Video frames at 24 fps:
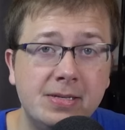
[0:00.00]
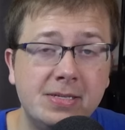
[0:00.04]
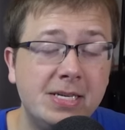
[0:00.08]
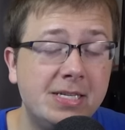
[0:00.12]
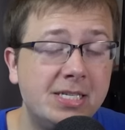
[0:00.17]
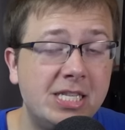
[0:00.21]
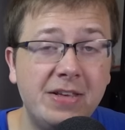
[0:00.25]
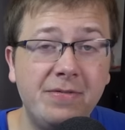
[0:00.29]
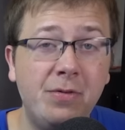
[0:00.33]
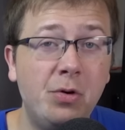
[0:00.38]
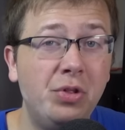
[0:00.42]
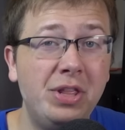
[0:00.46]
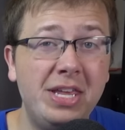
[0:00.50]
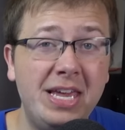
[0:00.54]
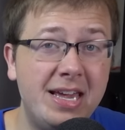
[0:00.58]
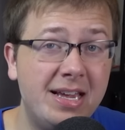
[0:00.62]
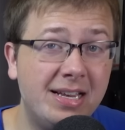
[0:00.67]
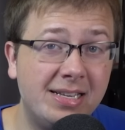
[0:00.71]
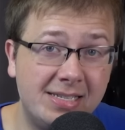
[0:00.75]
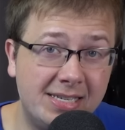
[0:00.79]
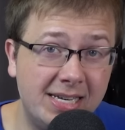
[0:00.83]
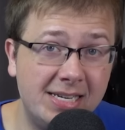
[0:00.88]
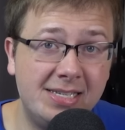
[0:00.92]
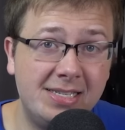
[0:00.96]
Since they've only
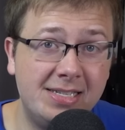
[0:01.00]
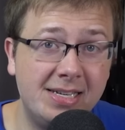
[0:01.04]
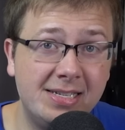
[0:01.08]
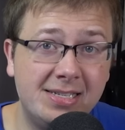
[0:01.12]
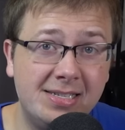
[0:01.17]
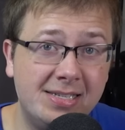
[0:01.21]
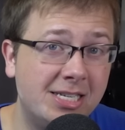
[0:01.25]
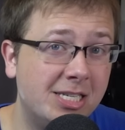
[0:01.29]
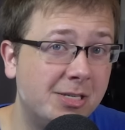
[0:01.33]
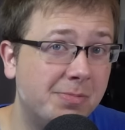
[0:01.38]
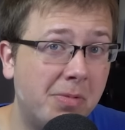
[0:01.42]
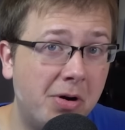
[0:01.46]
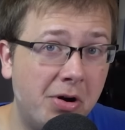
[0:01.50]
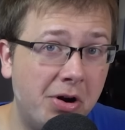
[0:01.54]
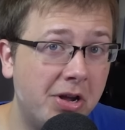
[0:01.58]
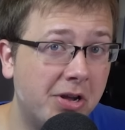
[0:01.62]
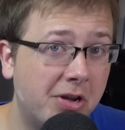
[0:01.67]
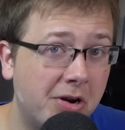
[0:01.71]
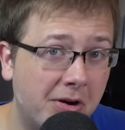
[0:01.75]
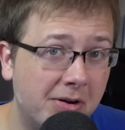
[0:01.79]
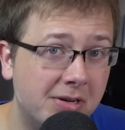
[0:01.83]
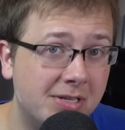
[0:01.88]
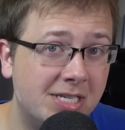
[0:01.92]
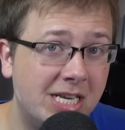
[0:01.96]
existed since Mario
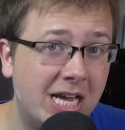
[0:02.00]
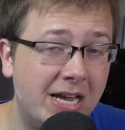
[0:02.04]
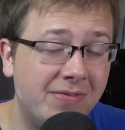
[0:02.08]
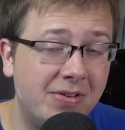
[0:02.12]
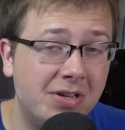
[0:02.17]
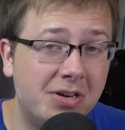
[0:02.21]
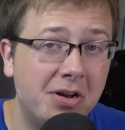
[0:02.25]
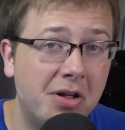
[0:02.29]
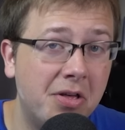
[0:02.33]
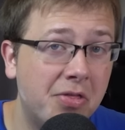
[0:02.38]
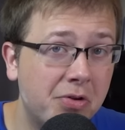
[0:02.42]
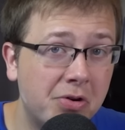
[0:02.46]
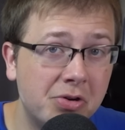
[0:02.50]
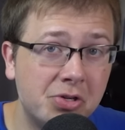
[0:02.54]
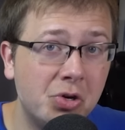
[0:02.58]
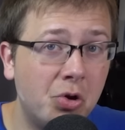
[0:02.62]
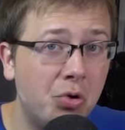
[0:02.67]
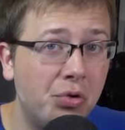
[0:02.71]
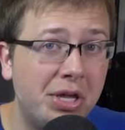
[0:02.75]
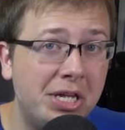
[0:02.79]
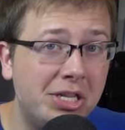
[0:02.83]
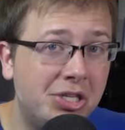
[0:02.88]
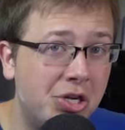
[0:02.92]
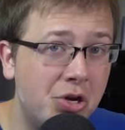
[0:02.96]
Kart seven, there's
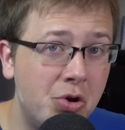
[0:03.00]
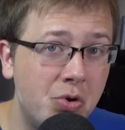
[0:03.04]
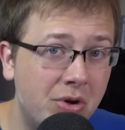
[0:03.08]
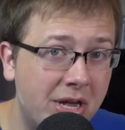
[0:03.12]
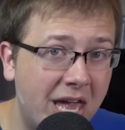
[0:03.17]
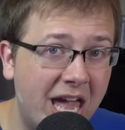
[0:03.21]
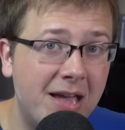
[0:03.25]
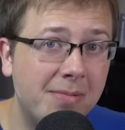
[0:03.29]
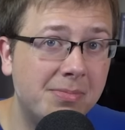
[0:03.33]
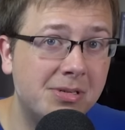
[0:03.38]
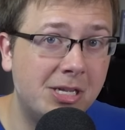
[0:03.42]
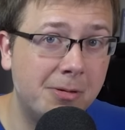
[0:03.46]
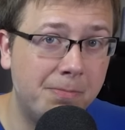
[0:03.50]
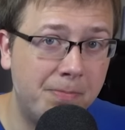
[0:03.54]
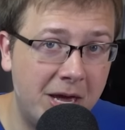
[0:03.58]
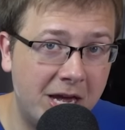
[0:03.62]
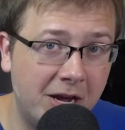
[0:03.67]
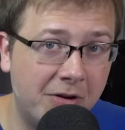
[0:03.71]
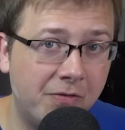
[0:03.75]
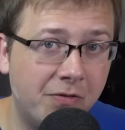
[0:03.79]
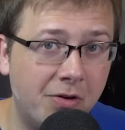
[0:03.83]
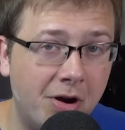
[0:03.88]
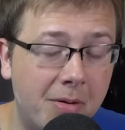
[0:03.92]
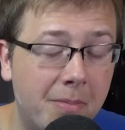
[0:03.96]
only two games to
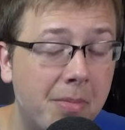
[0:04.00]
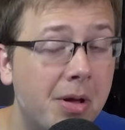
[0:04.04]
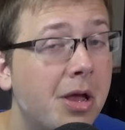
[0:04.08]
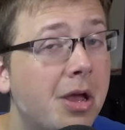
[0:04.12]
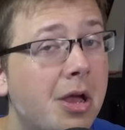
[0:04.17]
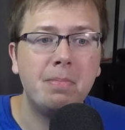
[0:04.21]
pick from.